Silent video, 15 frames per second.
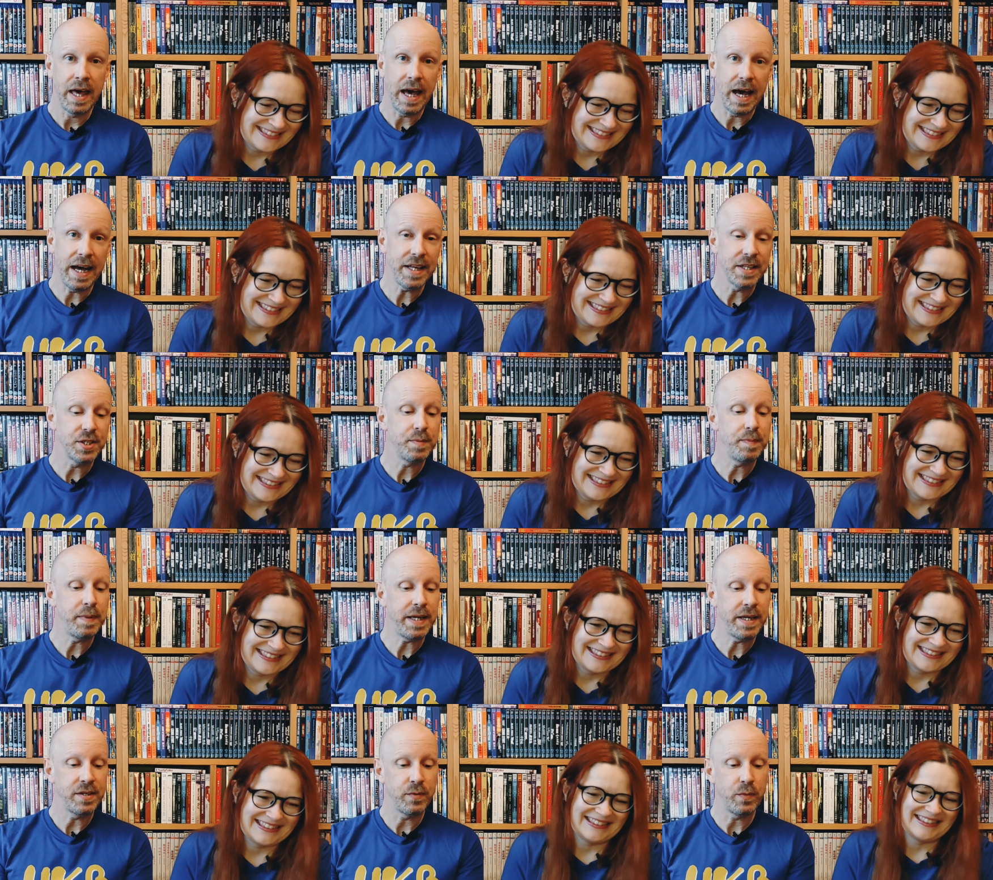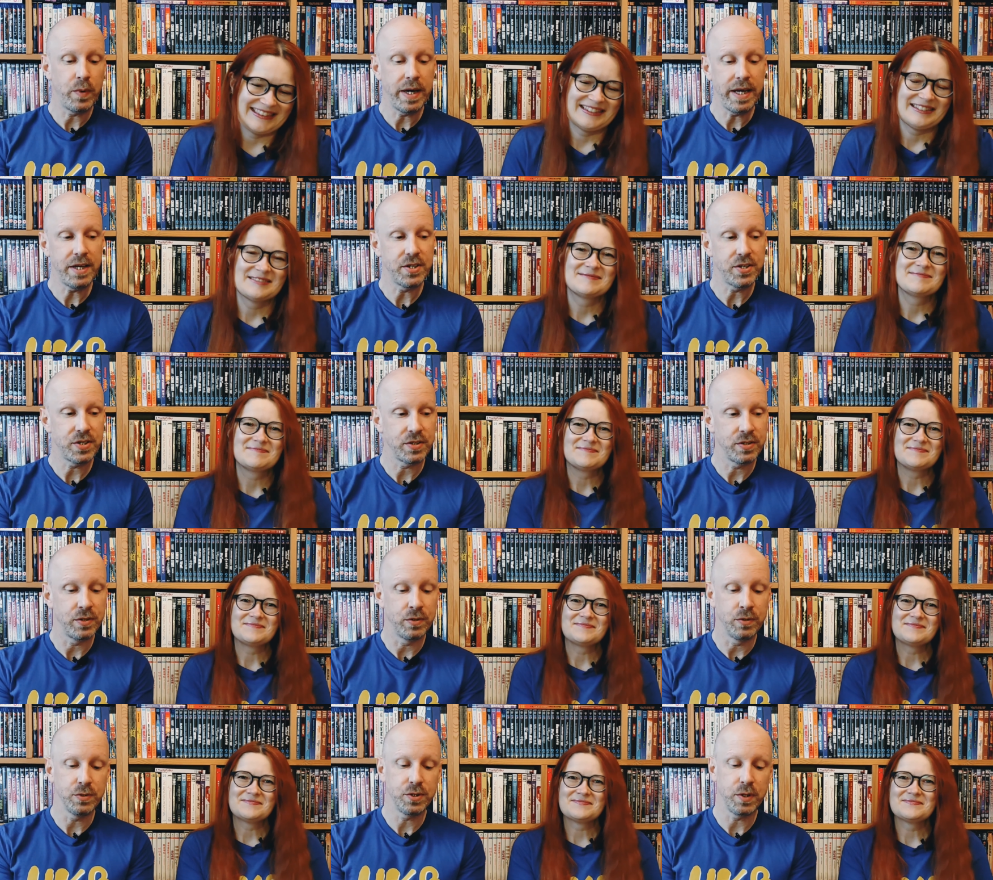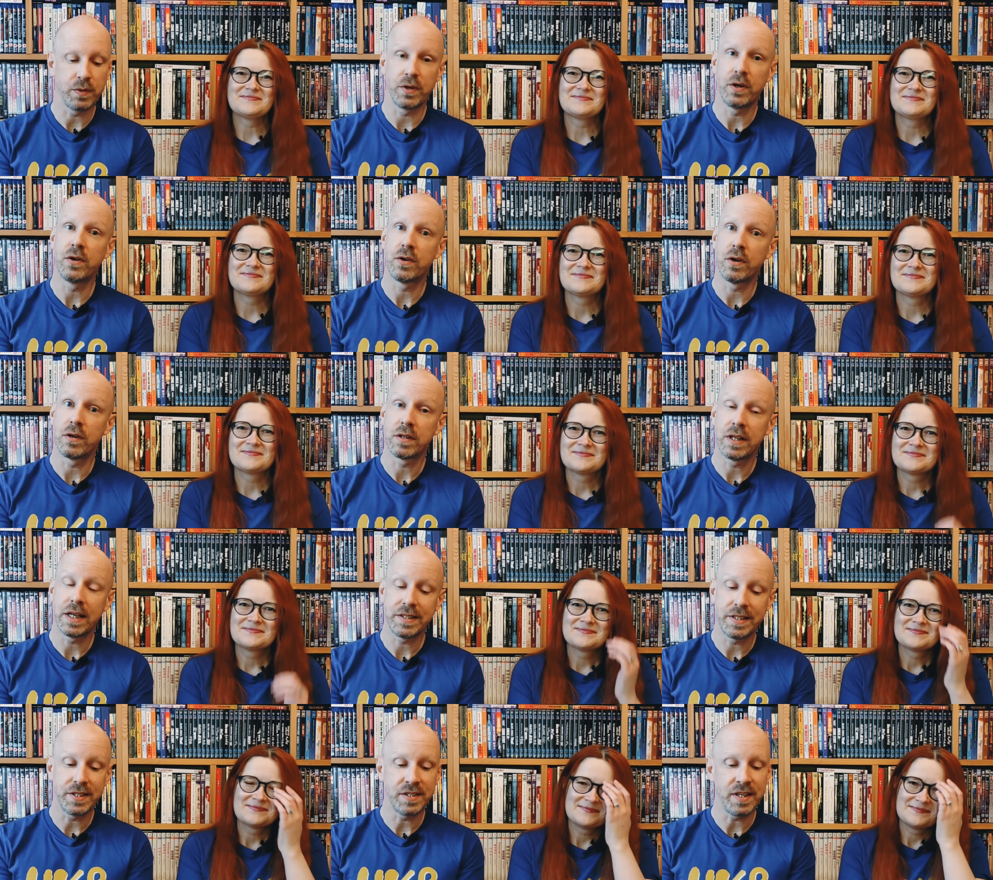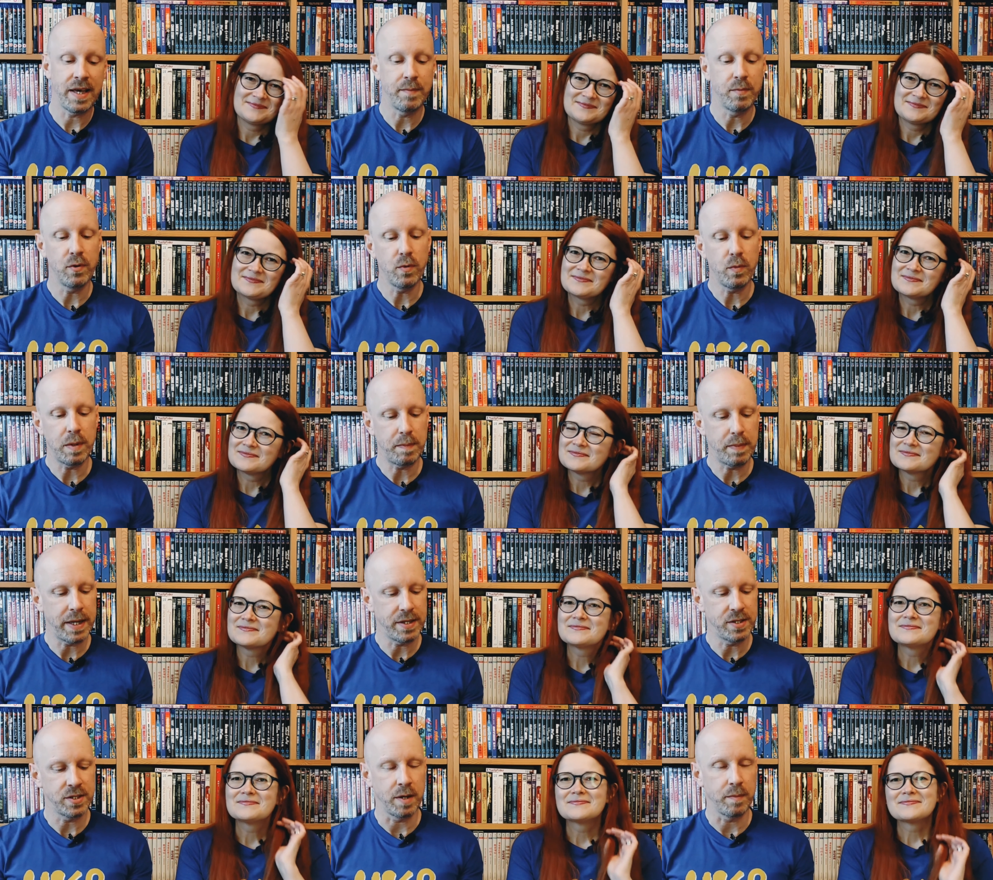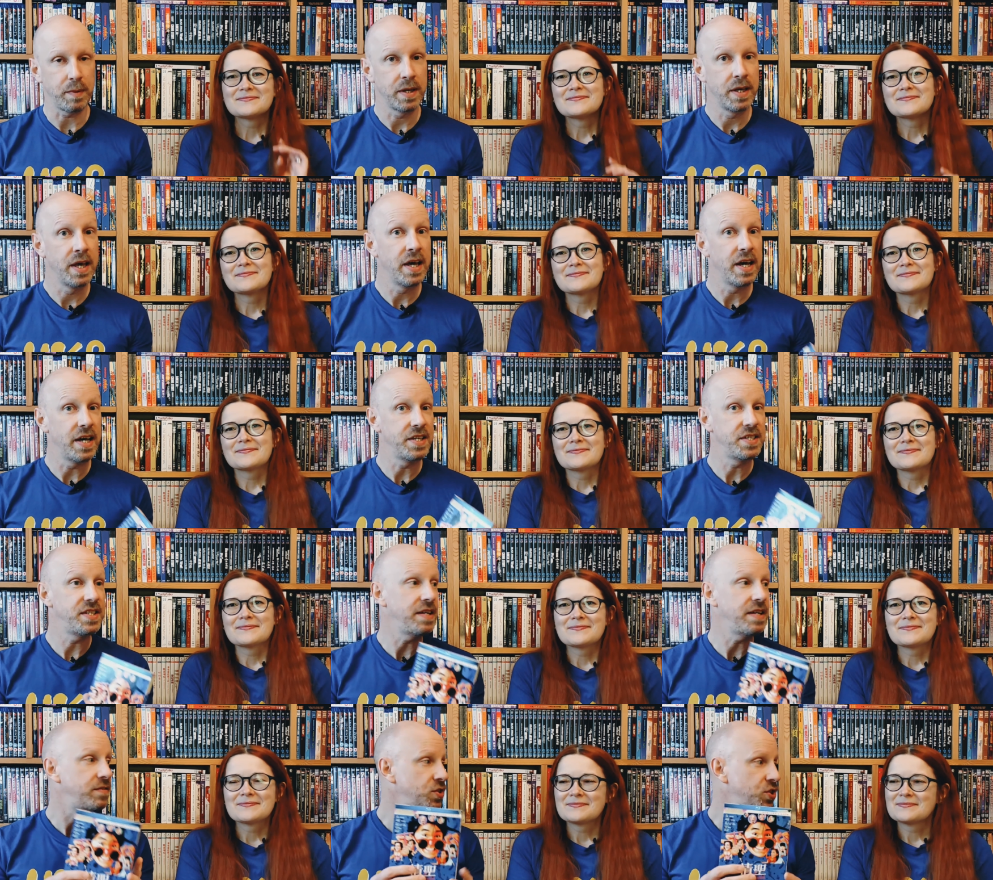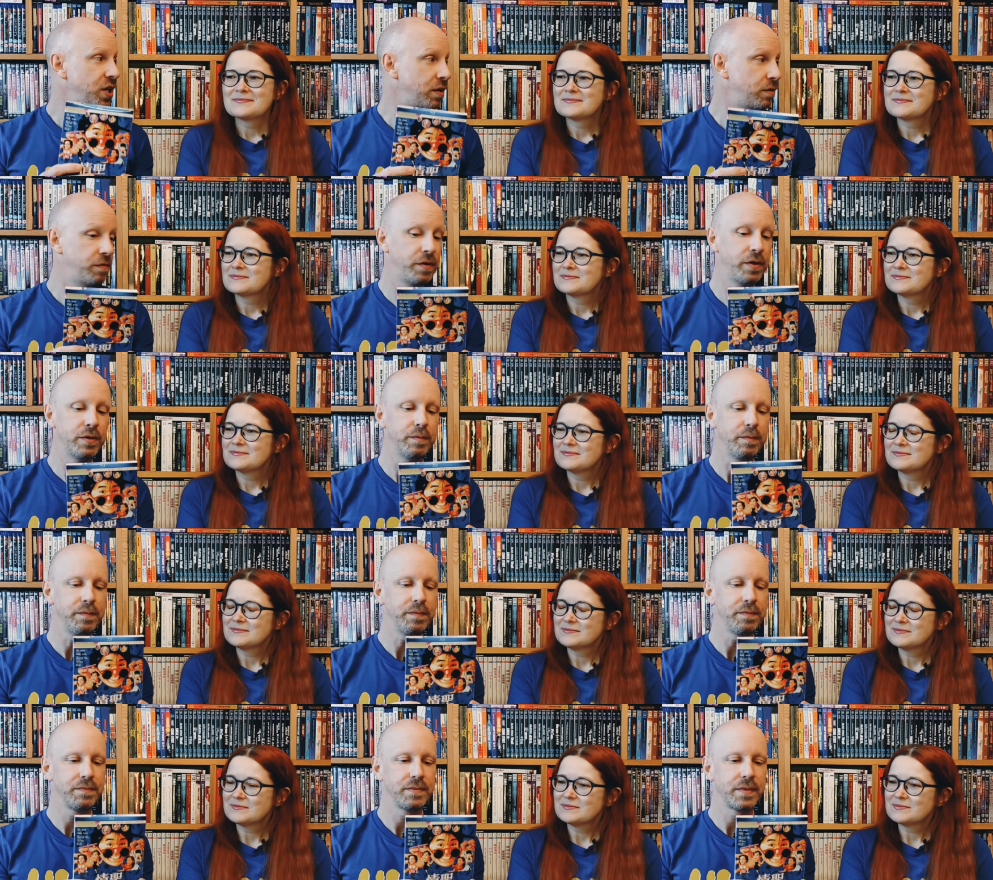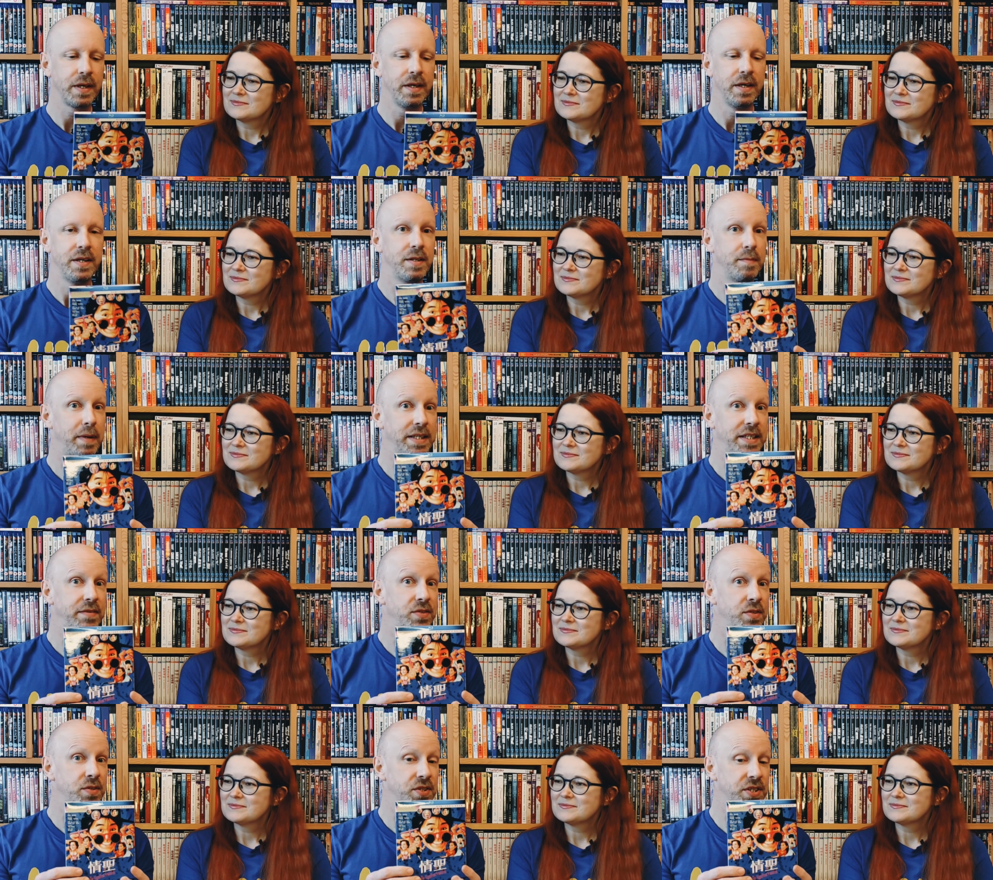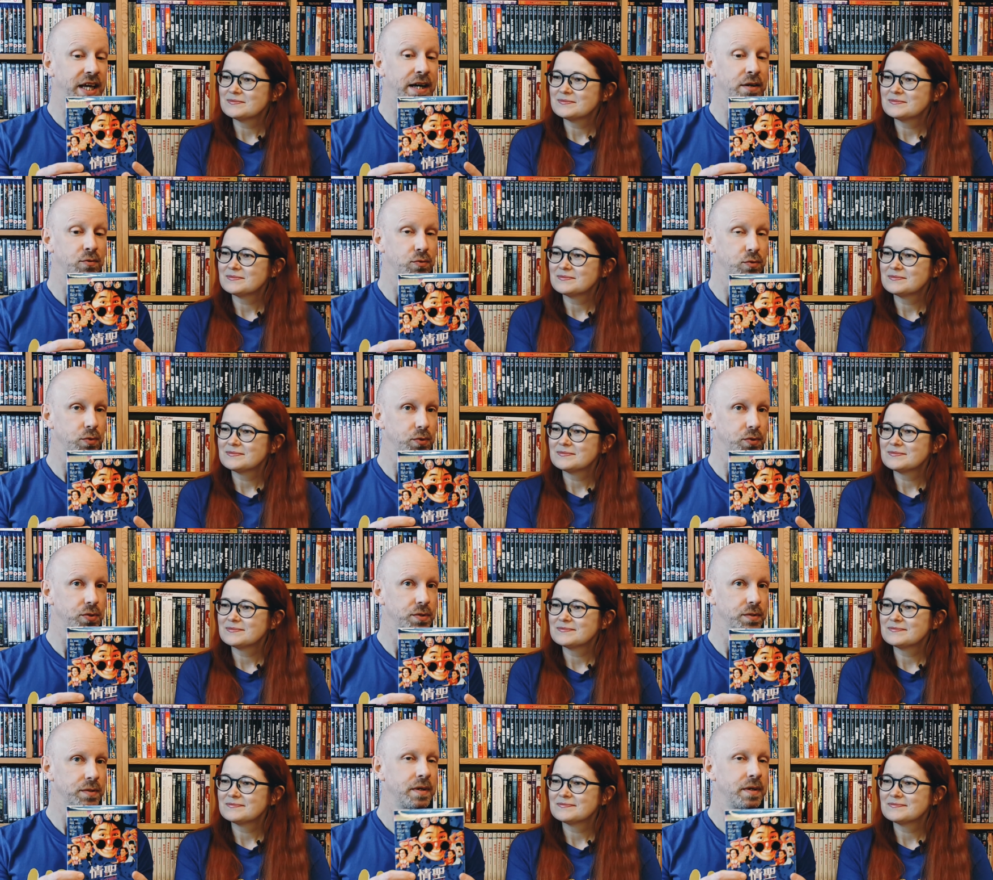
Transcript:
Speaker 1: And speaking of which, also on the Hong Kong Classics label, we picked up a Stephen Chow film, Magnificent Scoundrels.